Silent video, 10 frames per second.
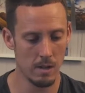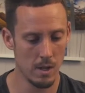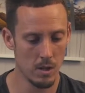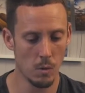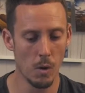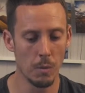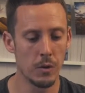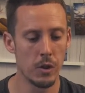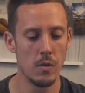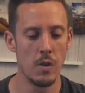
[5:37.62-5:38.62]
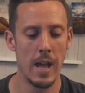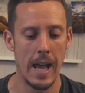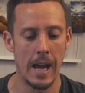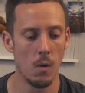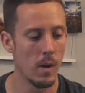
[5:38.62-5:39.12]
so what we'll do
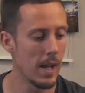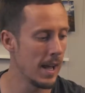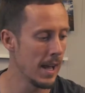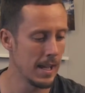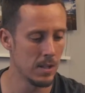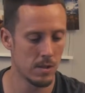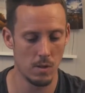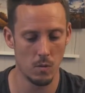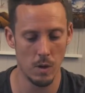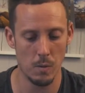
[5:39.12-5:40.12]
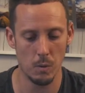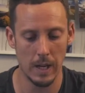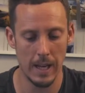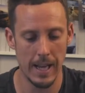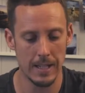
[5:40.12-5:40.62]
now is we will
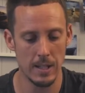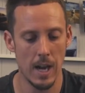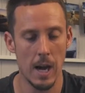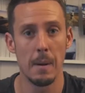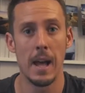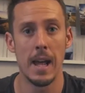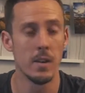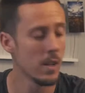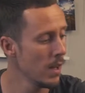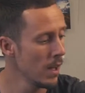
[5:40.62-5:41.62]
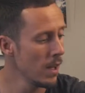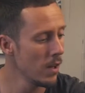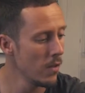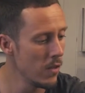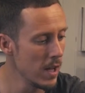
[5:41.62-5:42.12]
connect it up, and
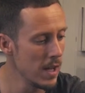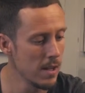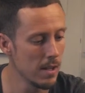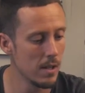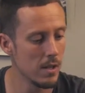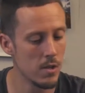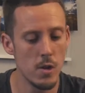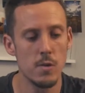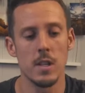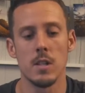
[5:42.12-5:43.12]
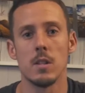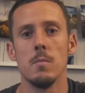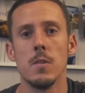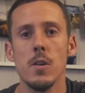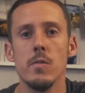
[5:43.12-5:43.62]
the new
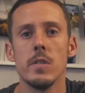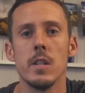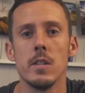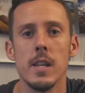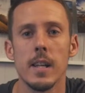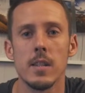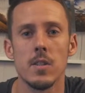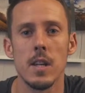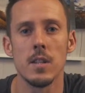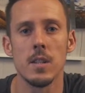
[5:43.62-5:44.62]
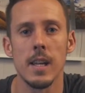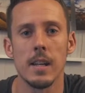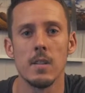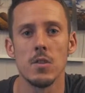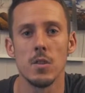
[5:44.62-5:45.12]
system uses the
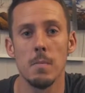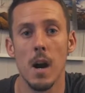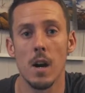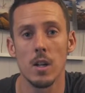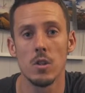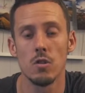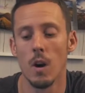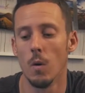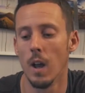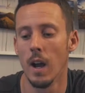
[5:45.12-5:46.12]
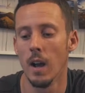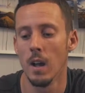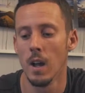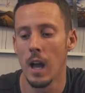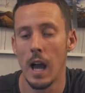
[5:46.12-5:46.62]
existing smart controller
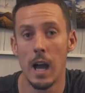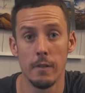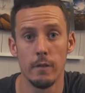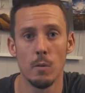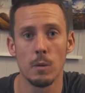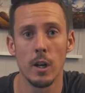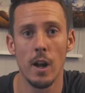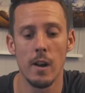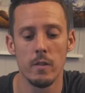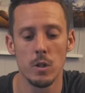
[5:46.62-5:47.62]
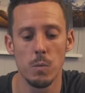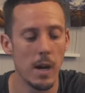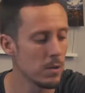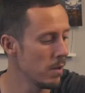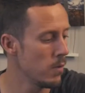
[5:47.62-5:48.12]
from Konova as
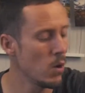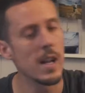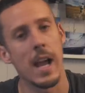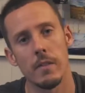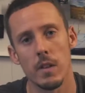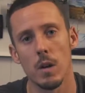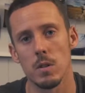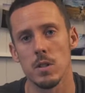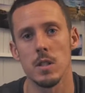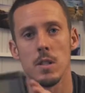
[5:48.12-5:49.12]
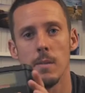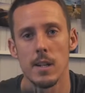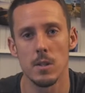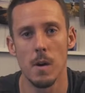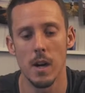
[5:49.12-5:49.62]
well. So if you already have the older system and
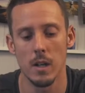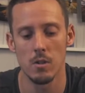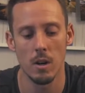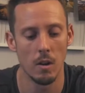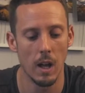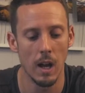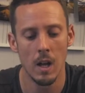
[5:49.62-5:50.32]
a smart controller,